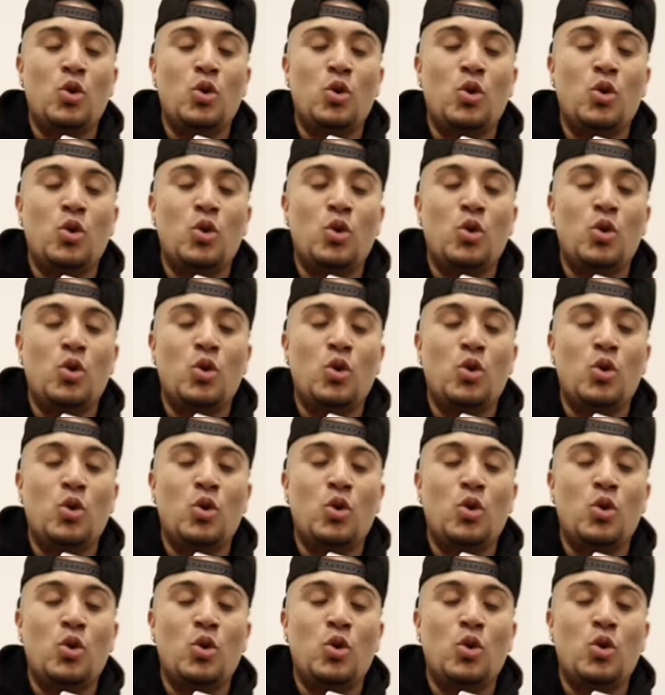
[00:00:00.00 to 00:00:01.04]

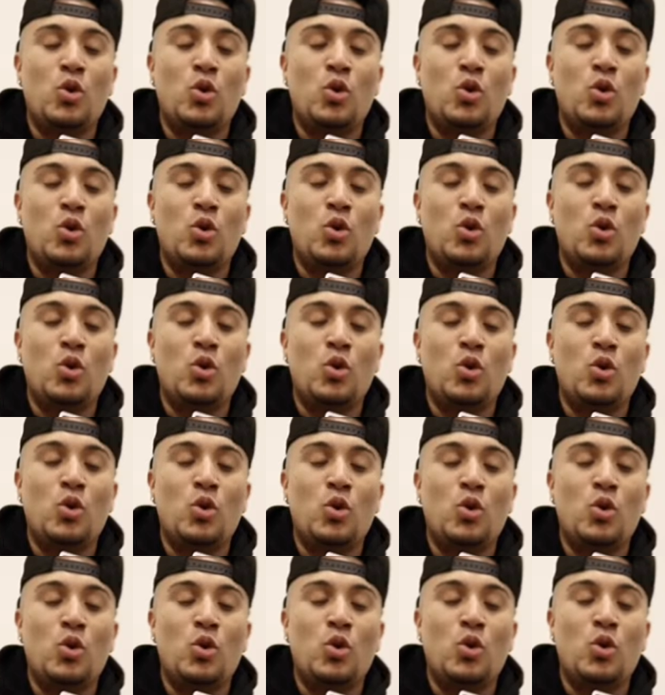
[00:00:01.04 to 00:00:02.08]

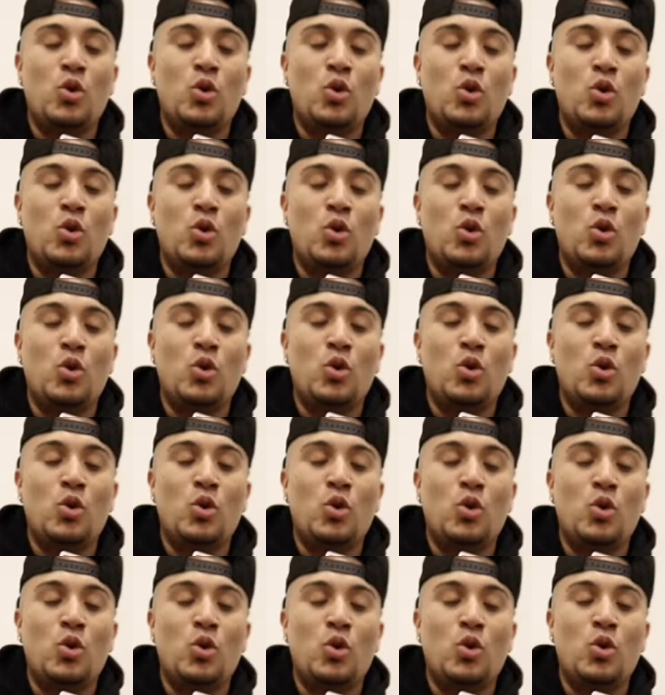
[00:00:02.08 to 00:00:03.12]

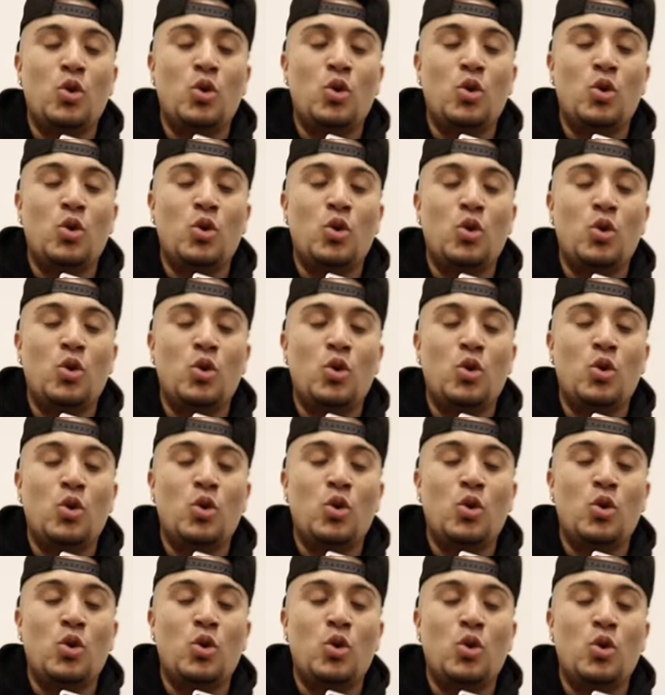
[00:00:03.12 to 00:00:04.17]

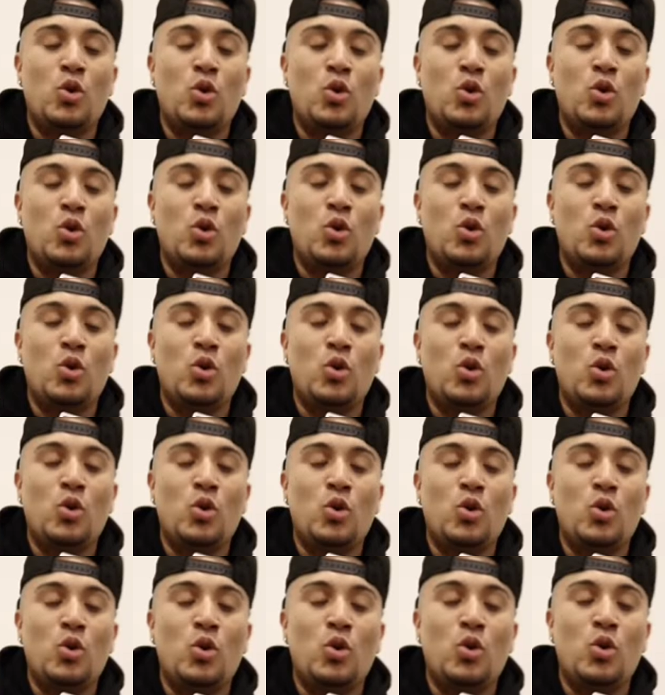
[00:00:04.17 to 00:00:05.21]

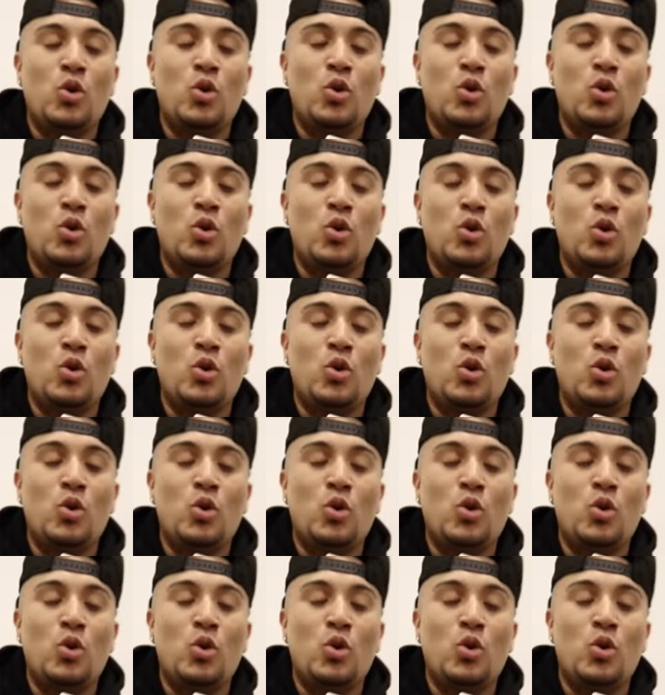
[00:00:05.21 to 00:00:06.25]

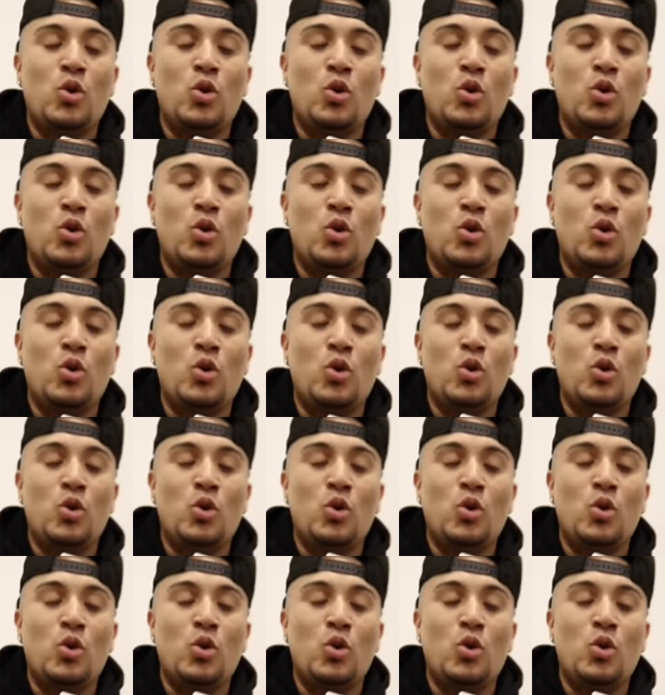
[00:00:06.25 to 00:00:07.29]

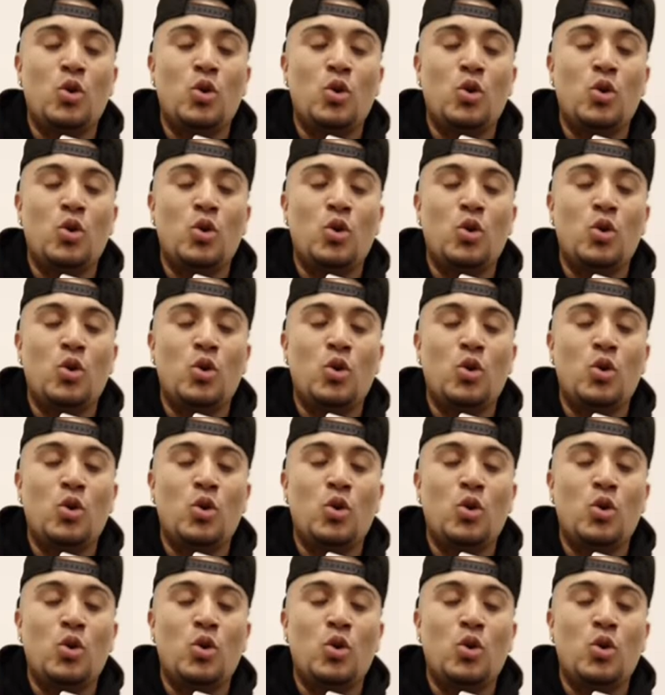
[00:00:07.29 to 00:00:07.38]
(not speaking)